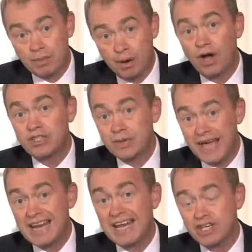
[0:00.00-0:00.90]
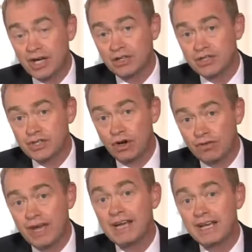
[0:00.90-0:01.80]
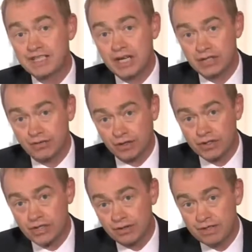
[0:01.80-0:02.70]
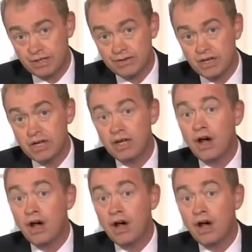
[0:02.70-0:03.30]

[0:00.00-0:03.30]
party with any chance of gaining seats off the Conservatives